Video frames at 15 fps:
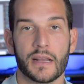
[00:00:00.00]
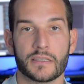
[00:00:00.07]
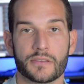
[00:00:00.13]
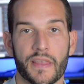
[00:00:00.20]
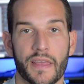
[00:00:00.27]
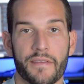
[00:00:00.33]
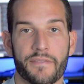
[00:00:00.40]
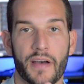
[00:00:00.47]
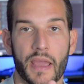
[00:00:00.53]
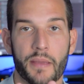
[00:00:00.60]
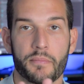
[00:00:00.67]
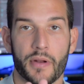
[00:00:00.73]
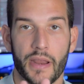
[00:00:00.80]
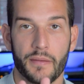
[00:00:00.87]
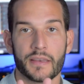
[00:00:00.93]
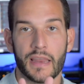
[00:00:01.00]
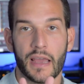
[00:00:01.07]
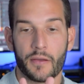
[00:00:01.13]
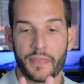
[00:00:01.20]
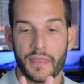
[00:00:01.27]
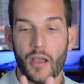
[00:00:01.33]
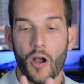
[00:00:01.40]
And so they vibrate.
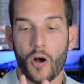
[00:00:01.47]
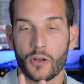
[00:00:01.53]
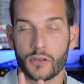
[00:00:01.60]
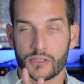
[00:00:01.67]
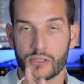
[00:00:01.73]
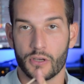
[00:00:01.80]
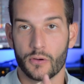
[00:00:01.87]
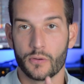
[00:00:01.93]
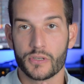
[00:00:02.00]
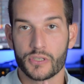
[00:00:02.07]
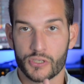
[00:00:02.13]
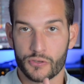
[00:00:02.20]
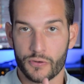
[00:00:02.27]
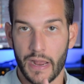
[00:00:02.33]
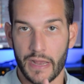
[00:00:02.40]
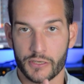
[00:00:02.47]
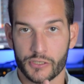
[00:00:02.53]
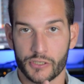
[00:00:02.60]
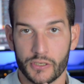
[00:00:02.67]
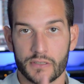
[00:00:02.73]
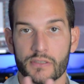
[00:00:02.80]
Now they also stretch.